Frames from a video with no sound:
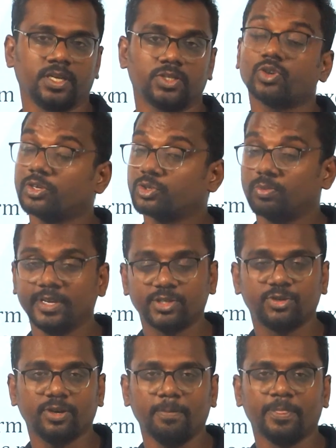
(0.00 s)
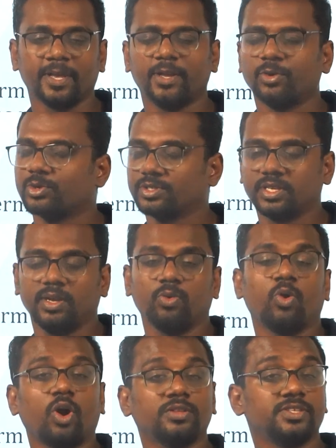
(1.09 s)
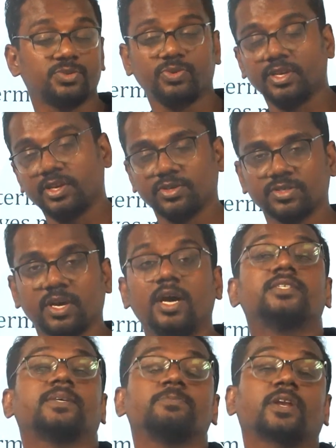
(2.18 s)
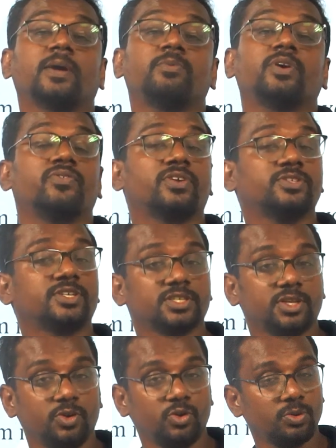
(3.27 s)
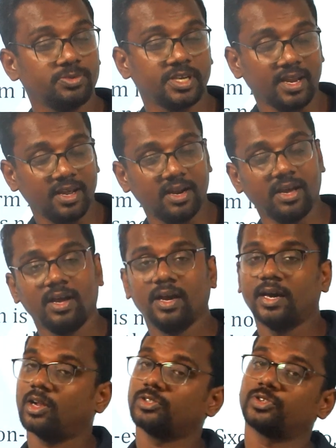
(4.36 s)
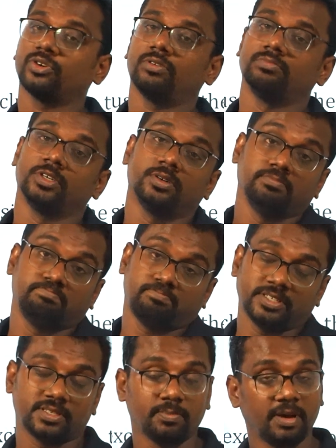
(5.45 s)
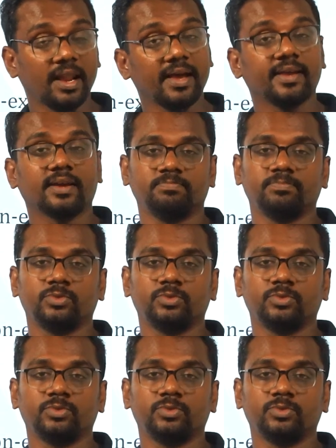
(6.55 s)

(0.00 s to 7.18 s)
So as to make sure you receive all these videos, subscribe to Aifer Education YouTube channel and also press the bell icon.